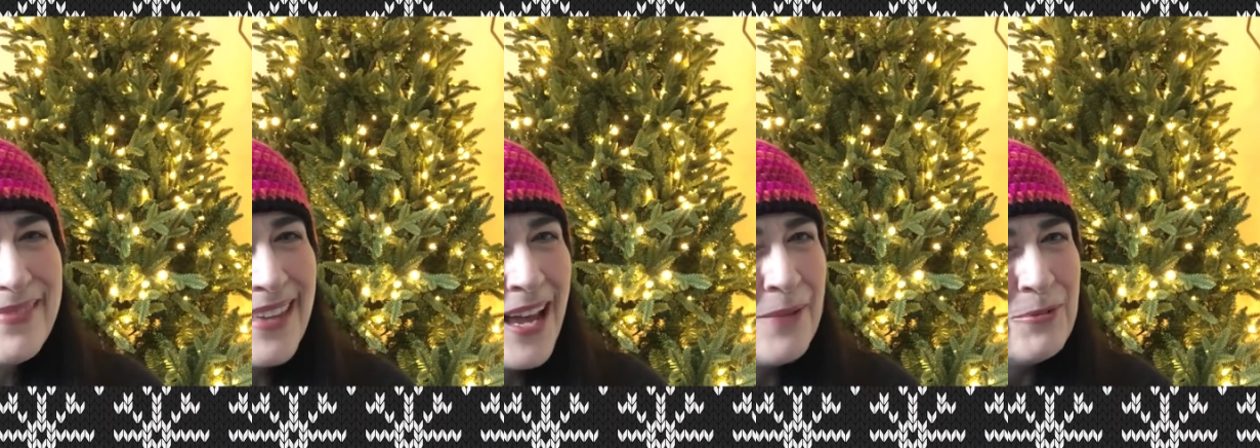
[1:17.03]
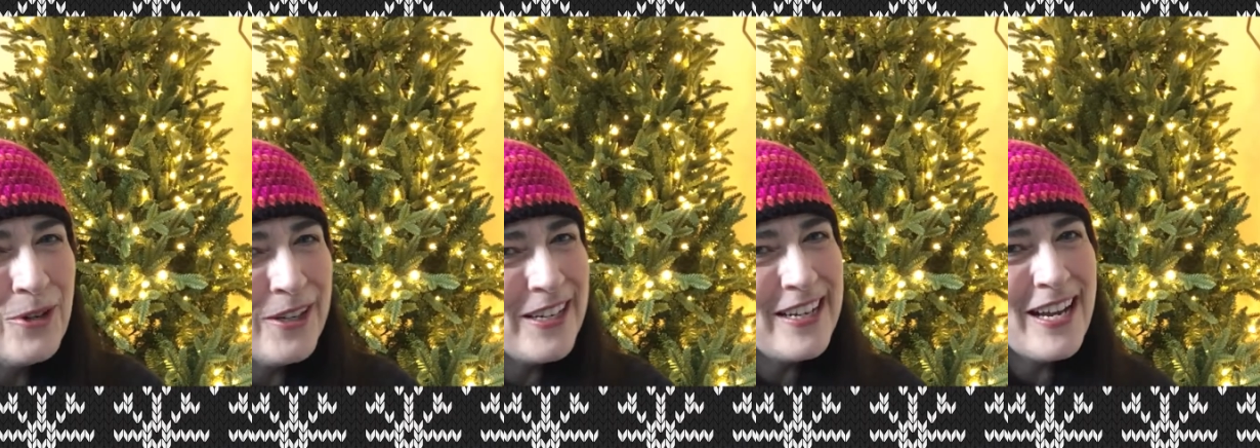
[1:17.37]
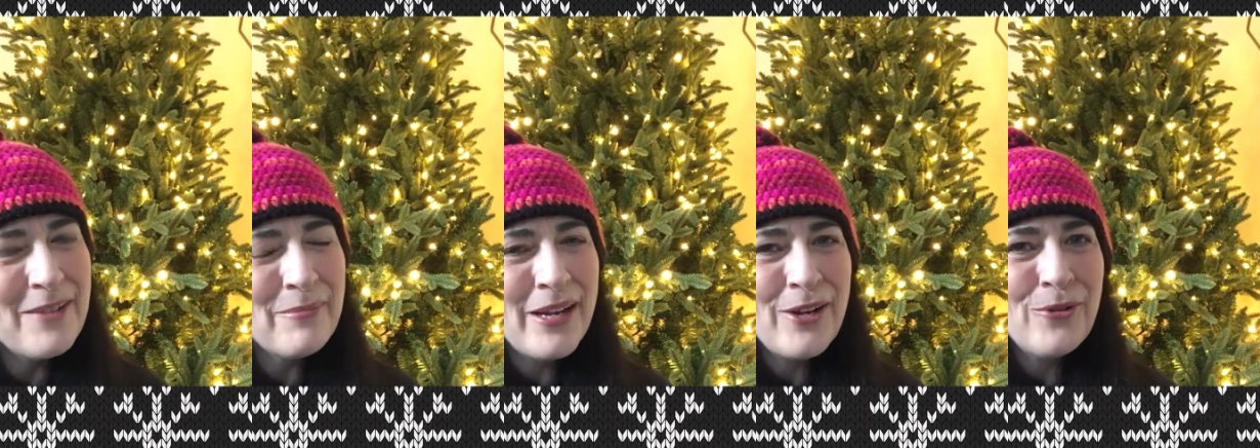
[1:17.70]
I'm working
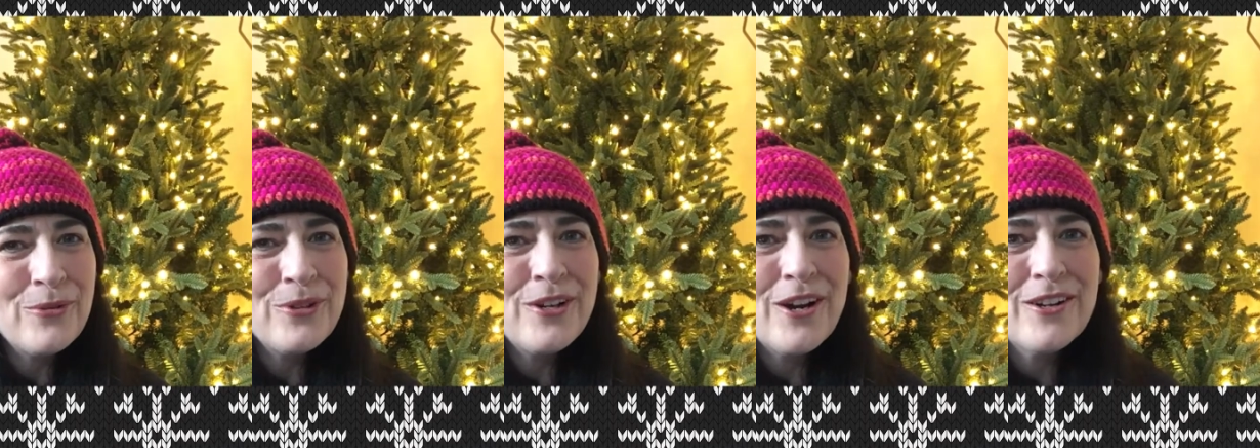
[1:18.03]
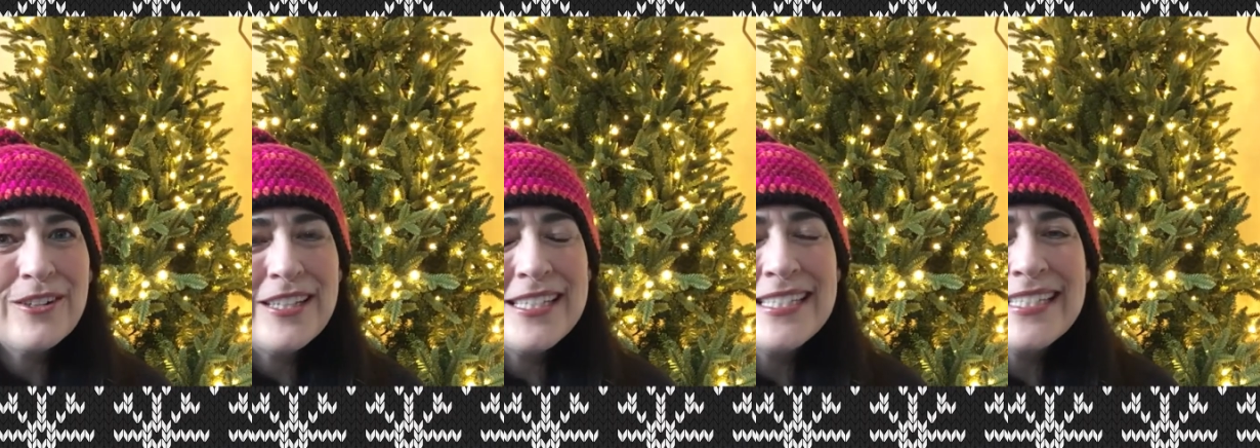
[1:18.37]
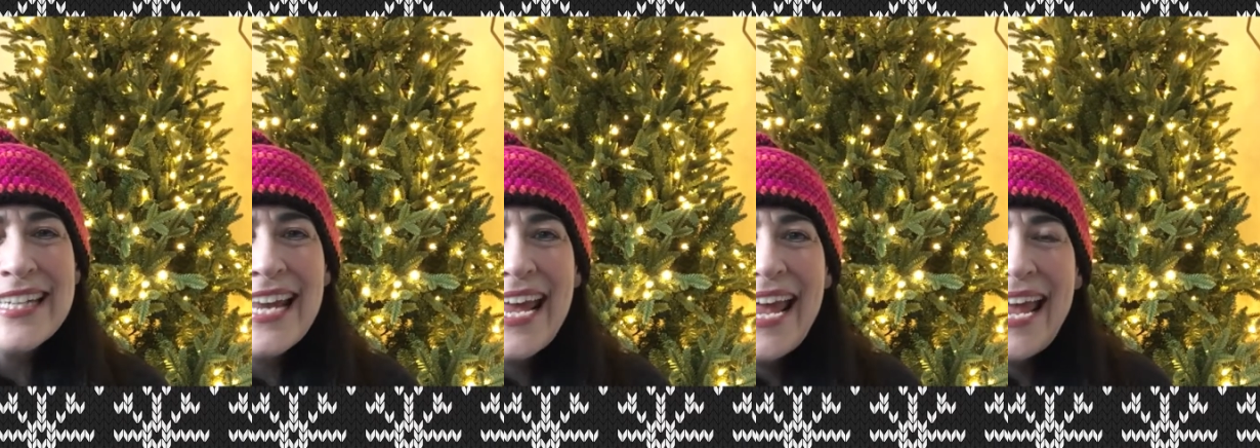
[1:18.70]
on my own garland
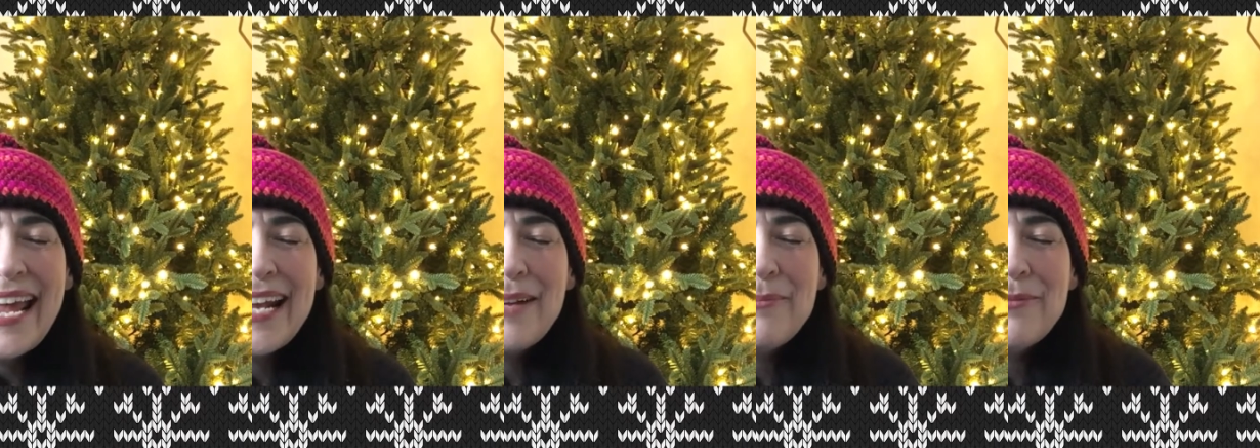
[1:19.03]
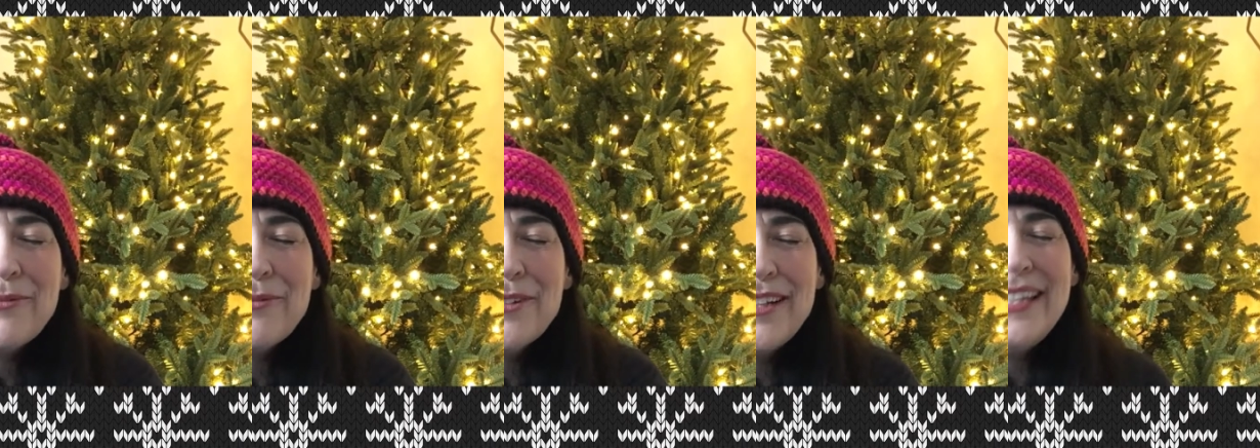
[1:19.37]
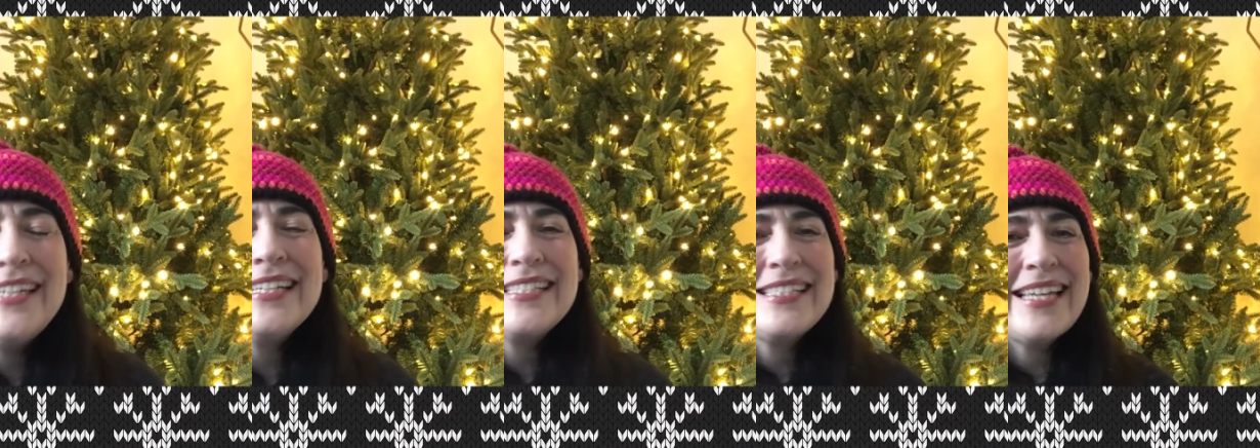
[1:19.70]
and I'm
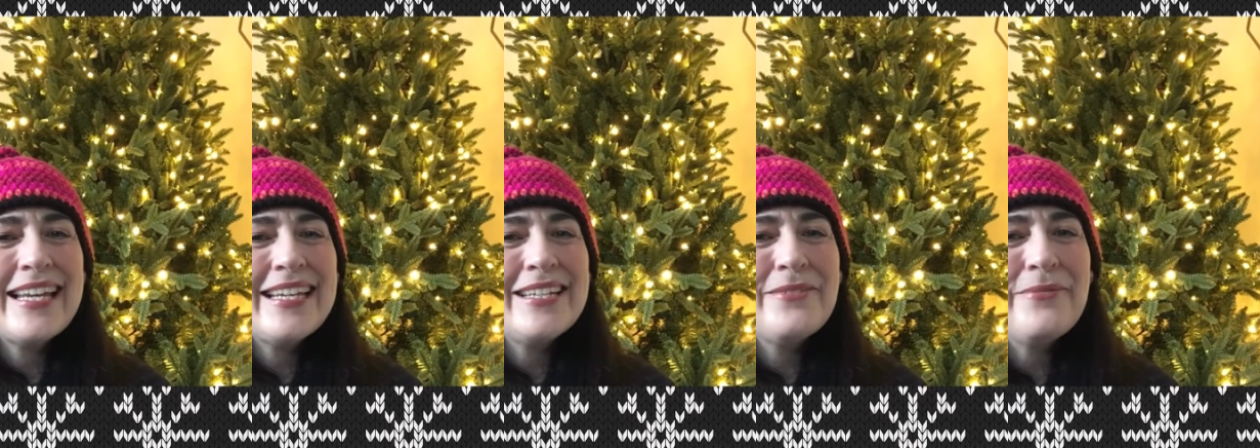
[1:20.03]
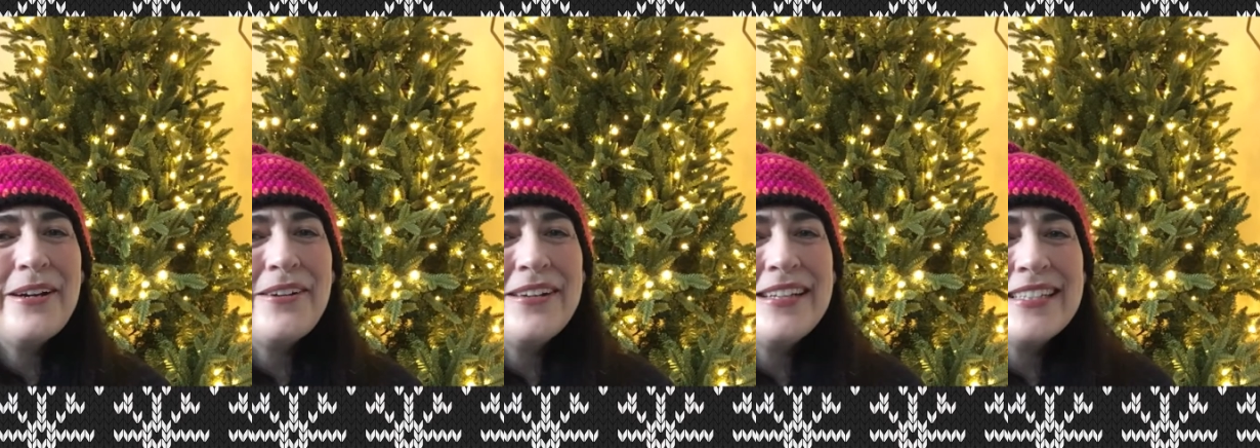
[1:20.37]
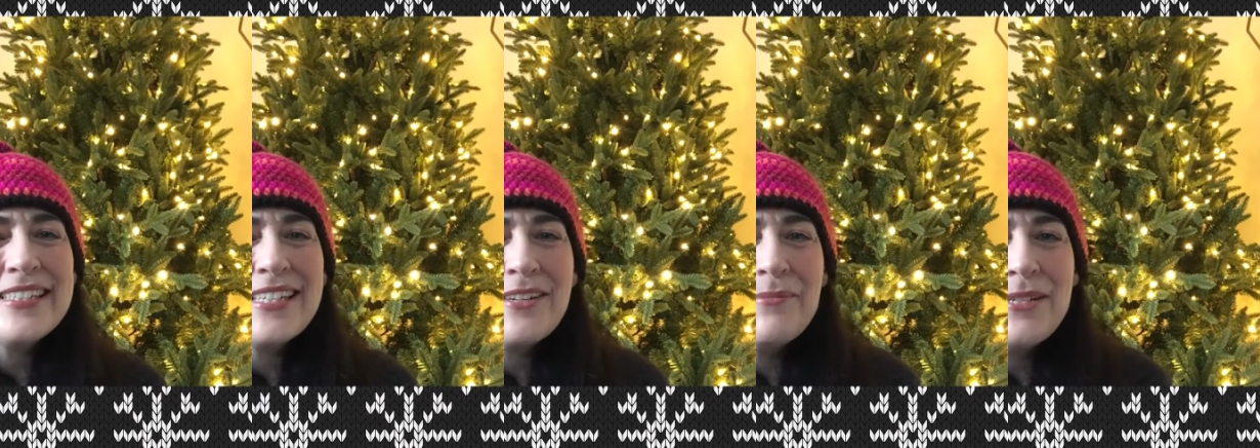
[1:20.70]
really excited about it.
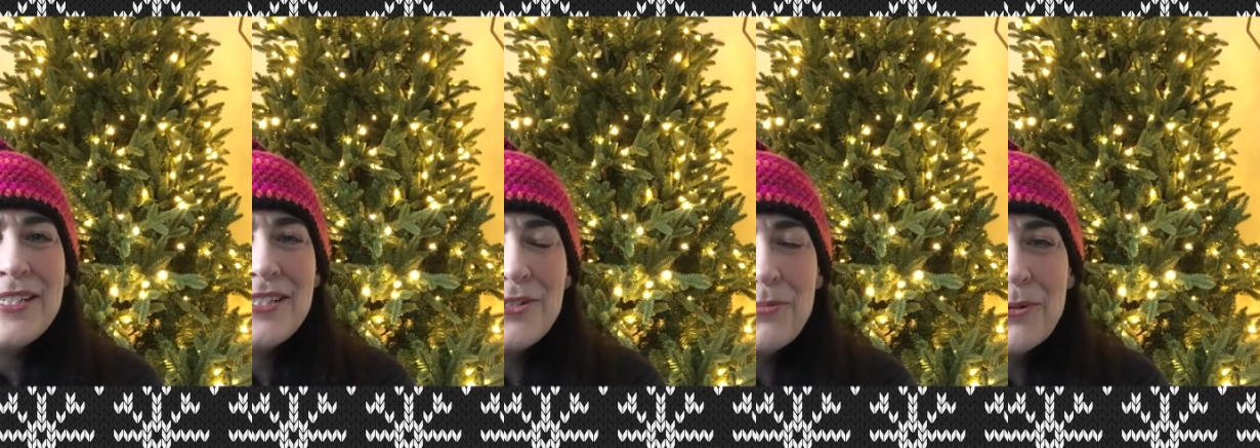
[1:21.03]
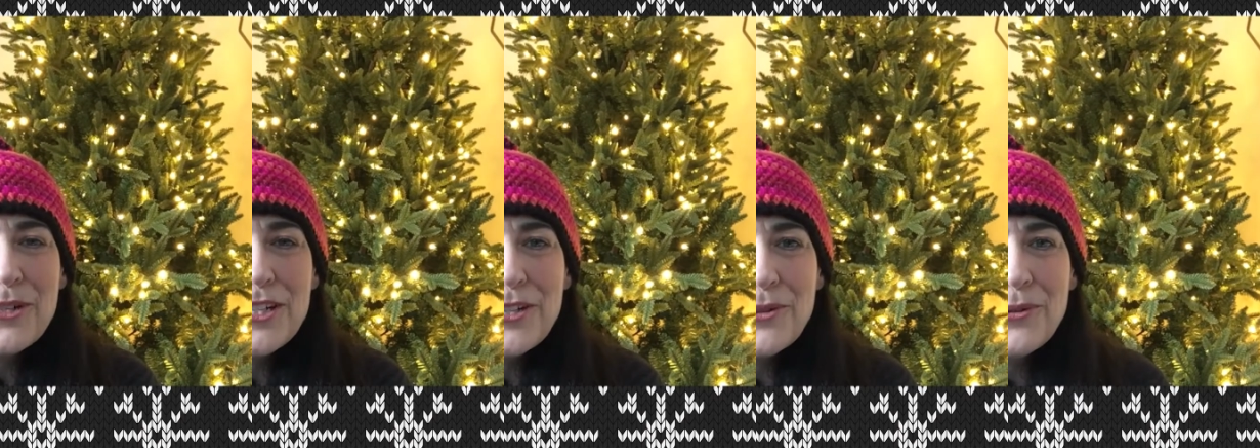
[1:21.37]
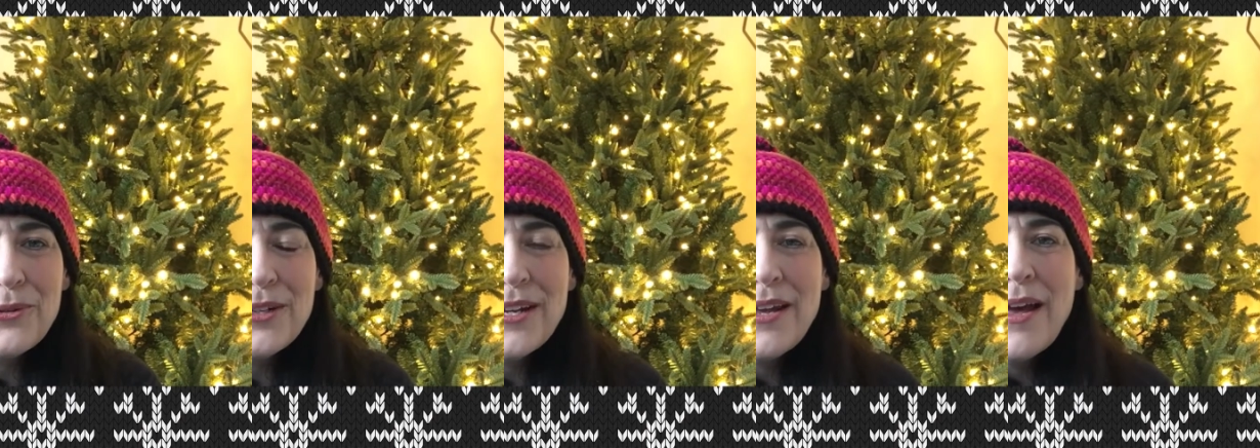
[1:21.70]
It's going to be super cute.